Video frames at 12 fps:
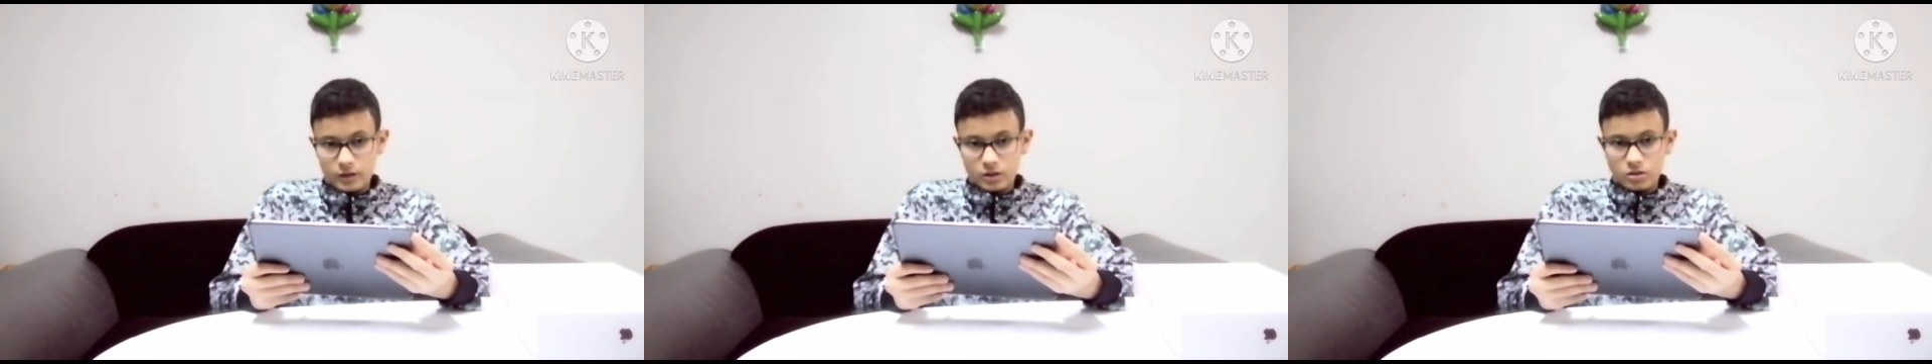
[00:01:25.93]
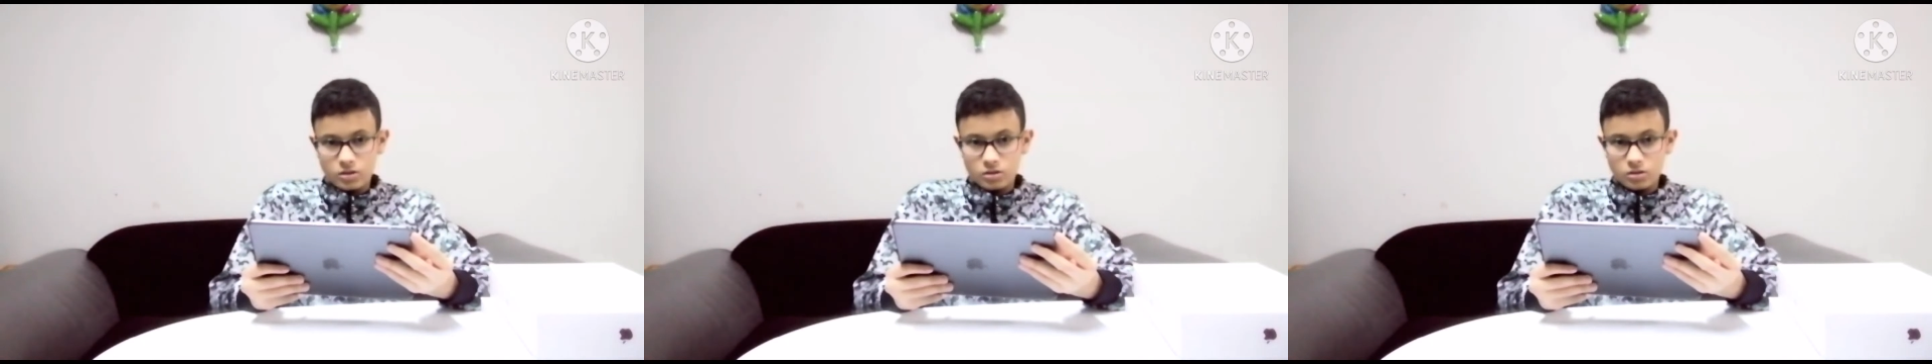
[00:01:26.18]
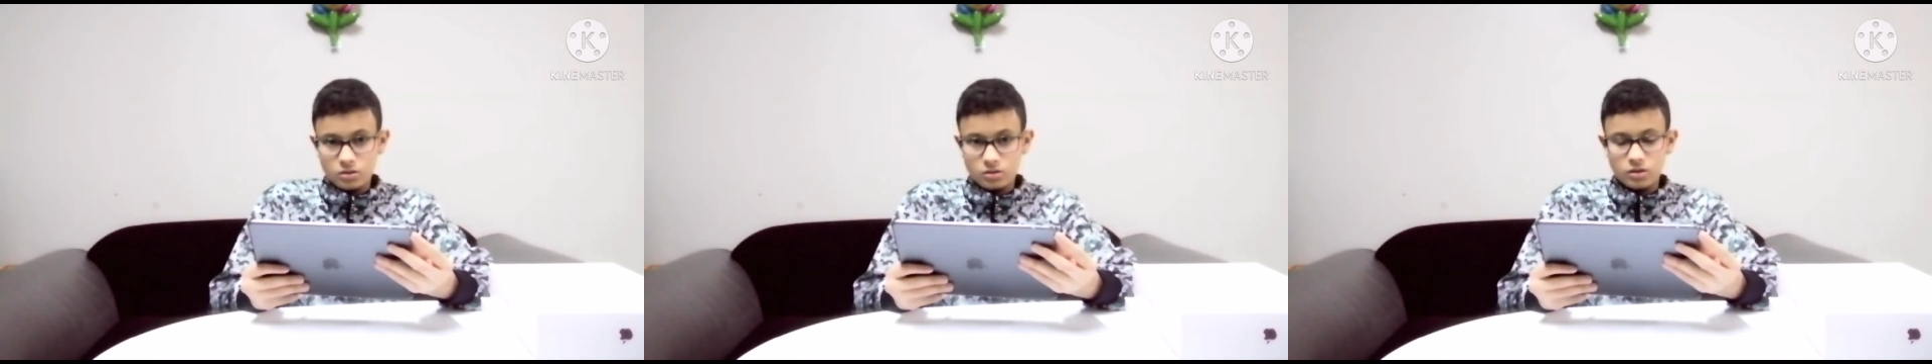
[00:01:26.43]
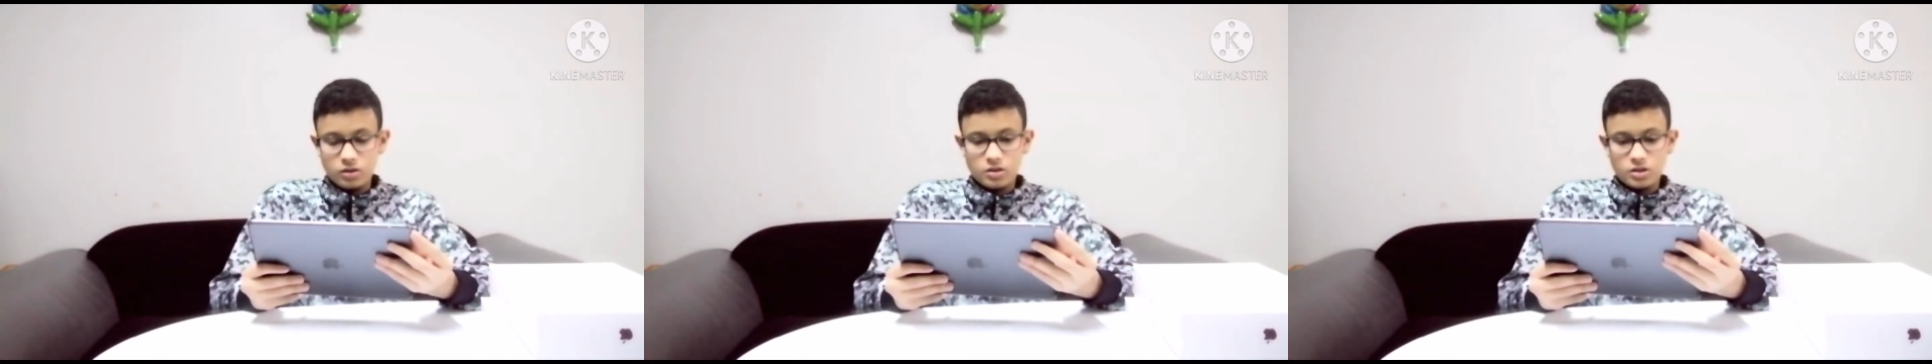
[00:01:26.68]

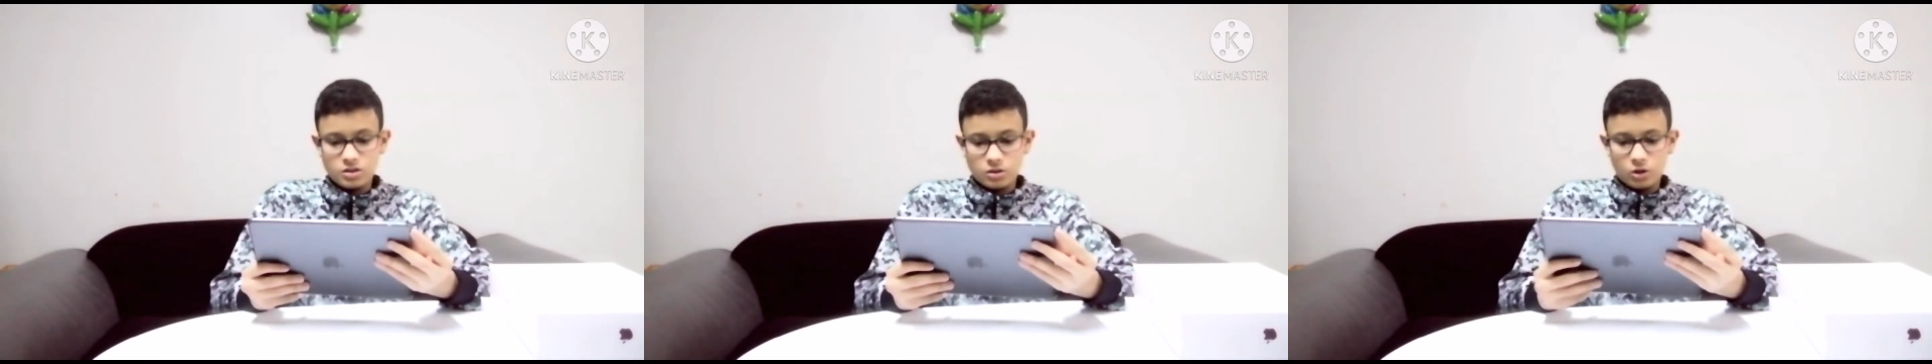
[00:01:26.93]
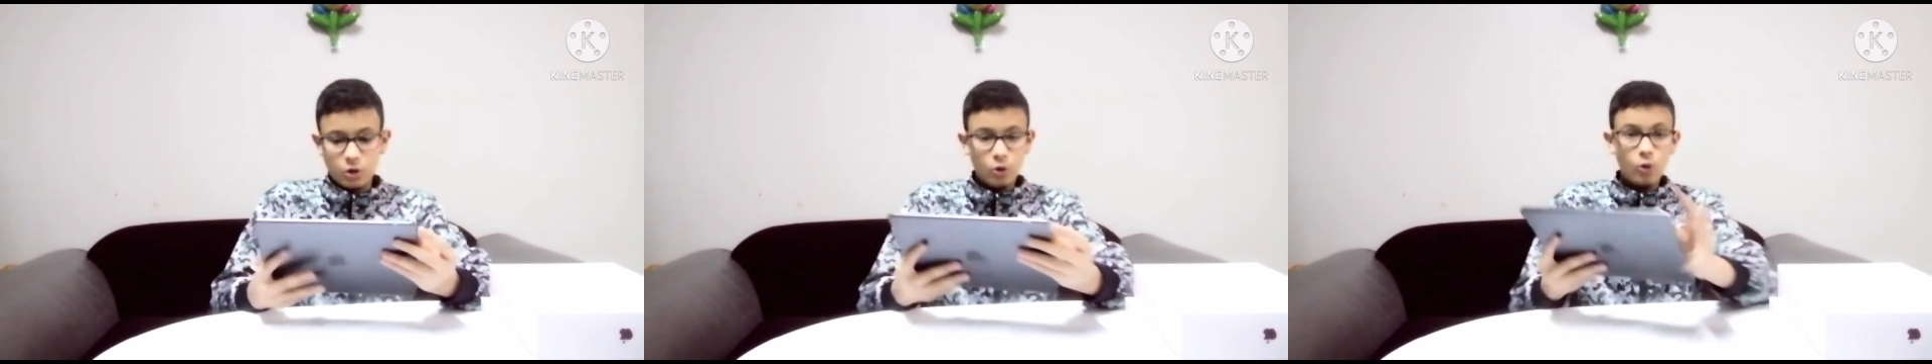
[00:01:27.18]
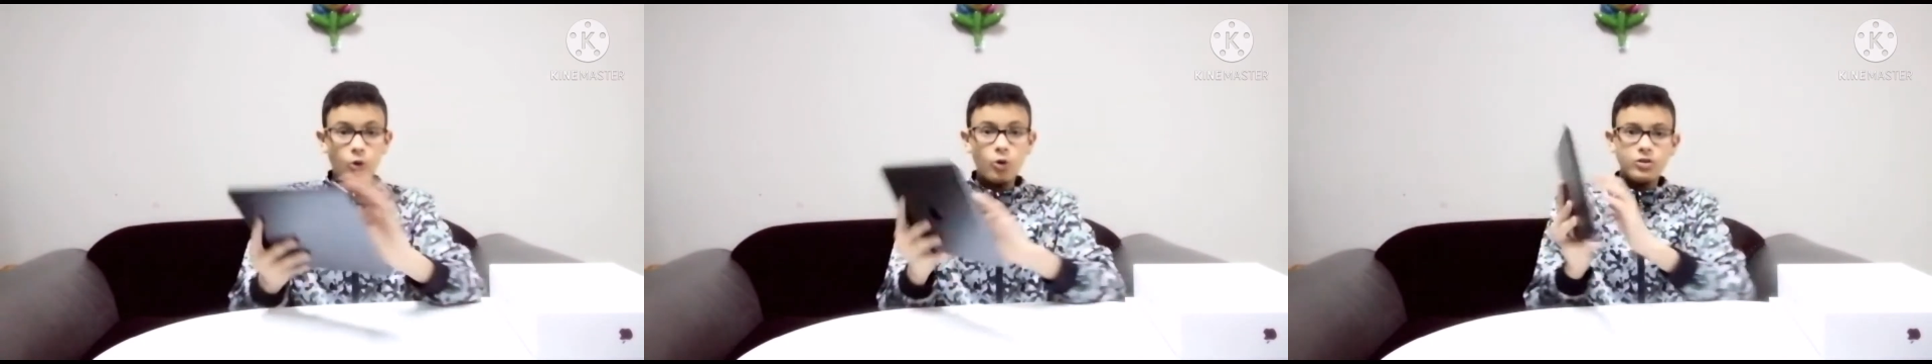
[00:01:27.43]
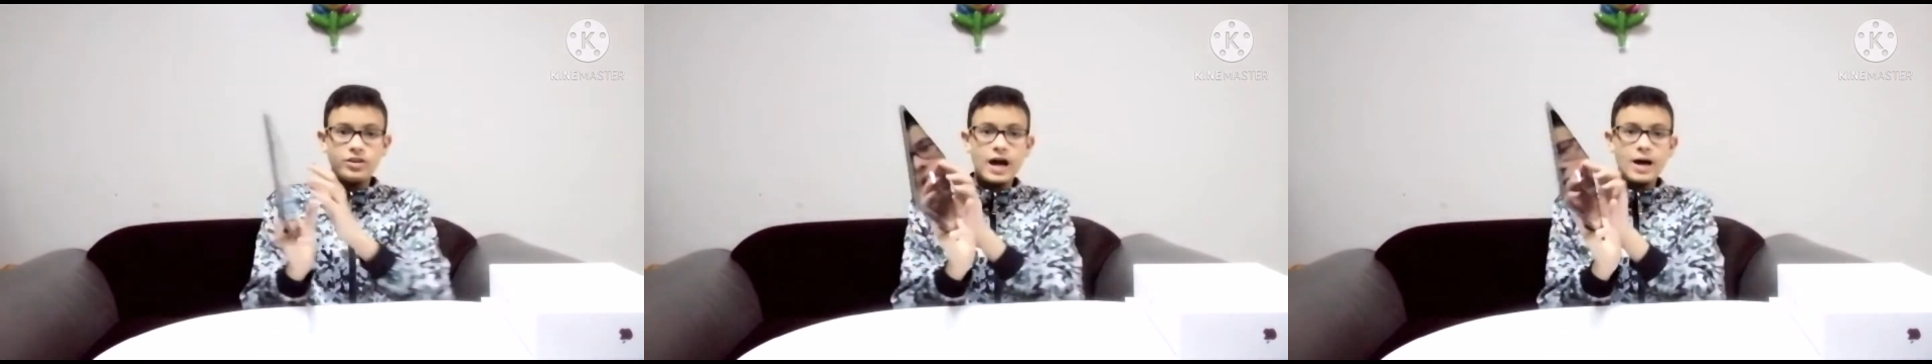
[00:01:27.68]
so it's just
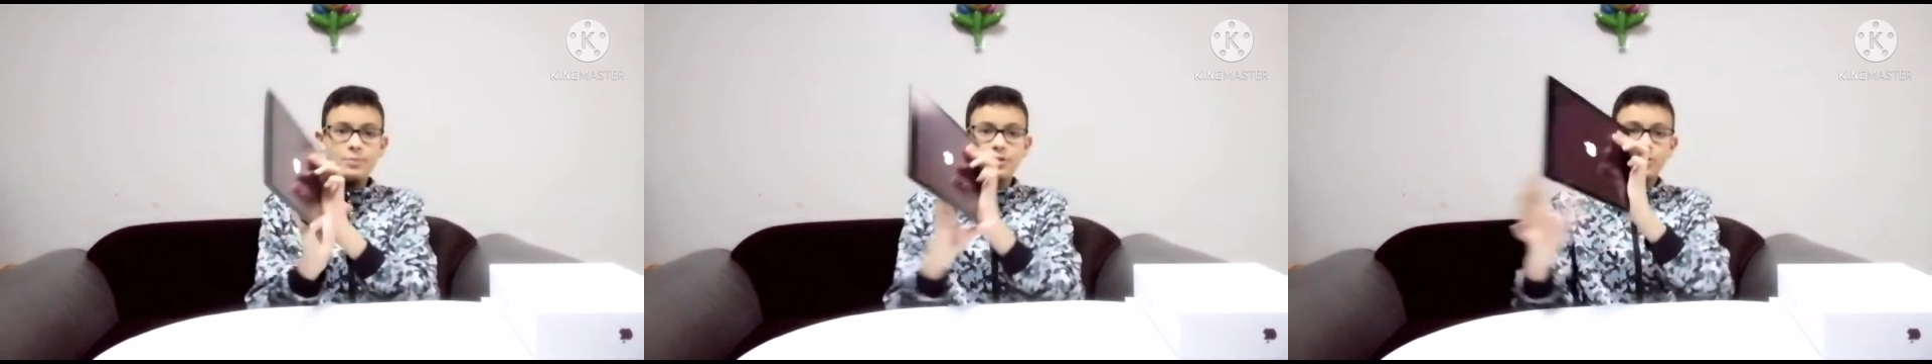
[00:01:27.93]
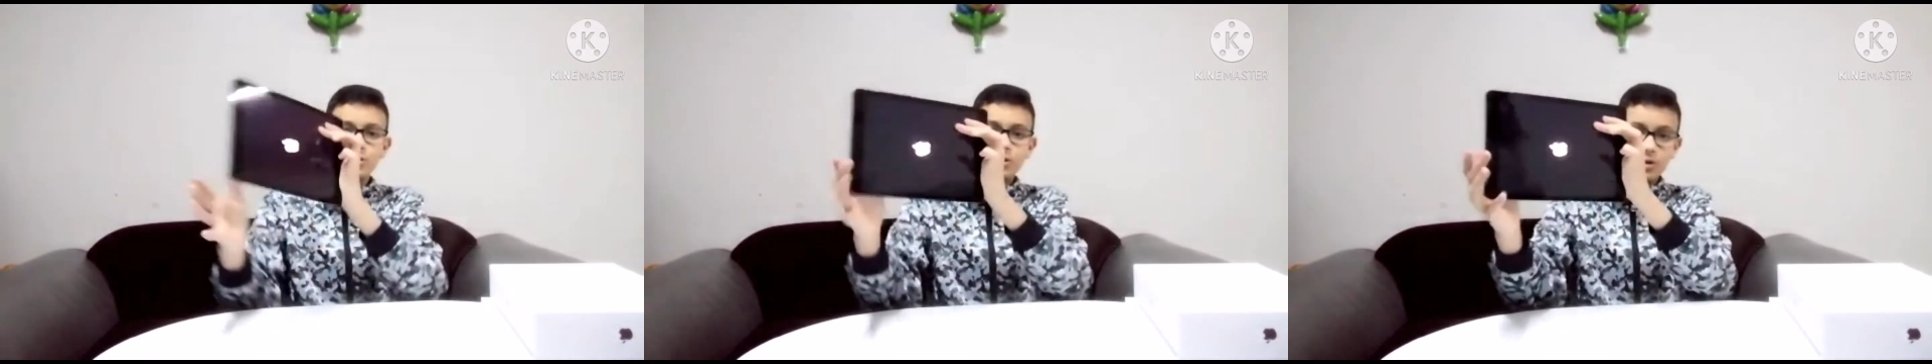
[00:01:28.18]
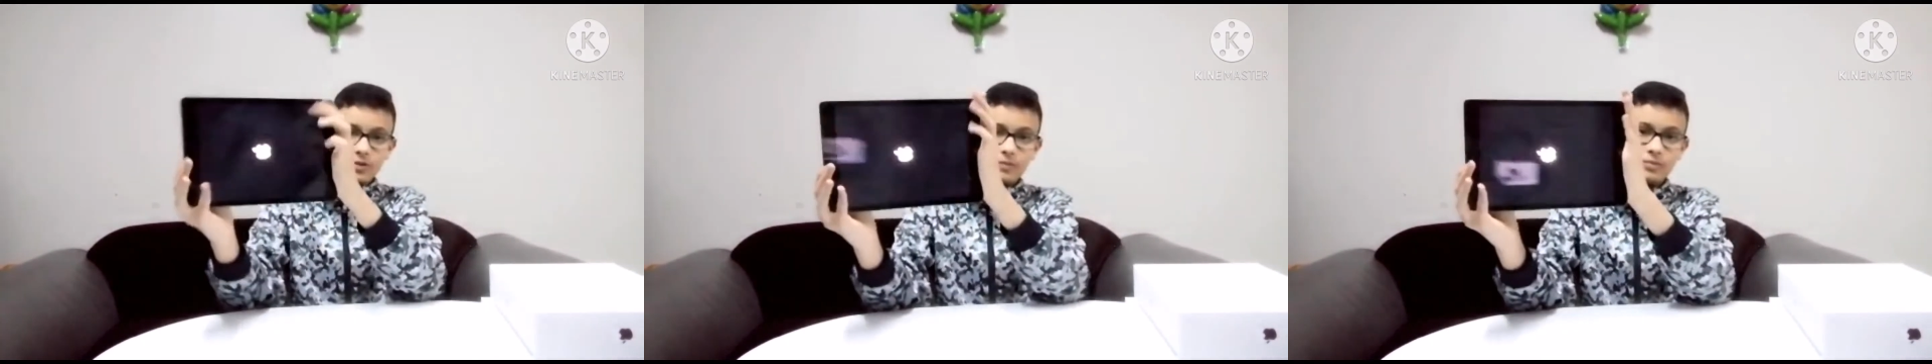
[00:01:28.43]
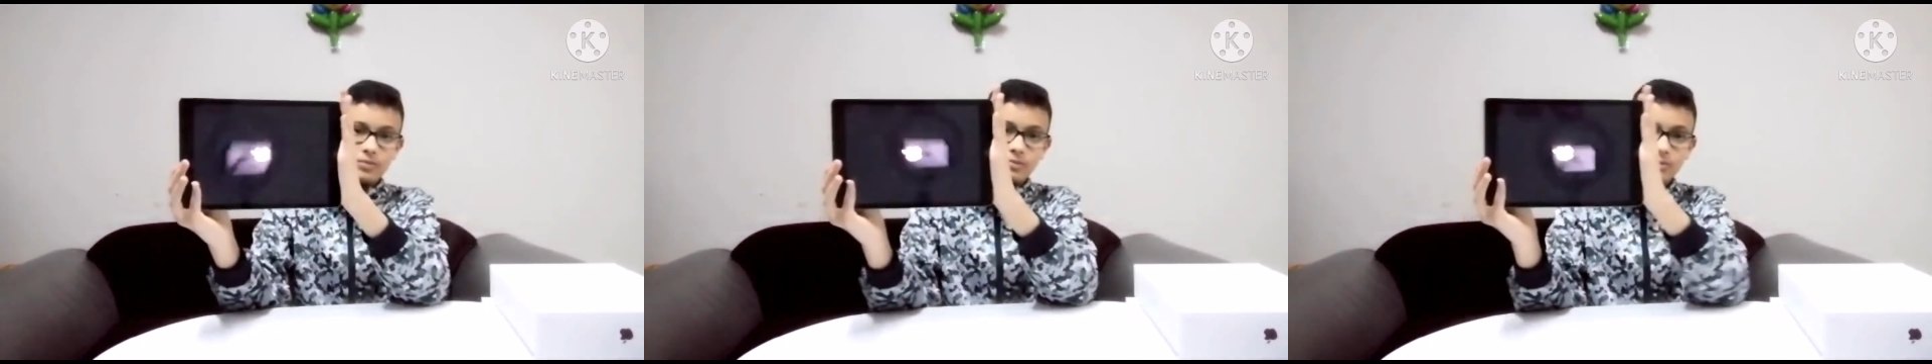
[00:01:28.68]
the Apple logo. Oh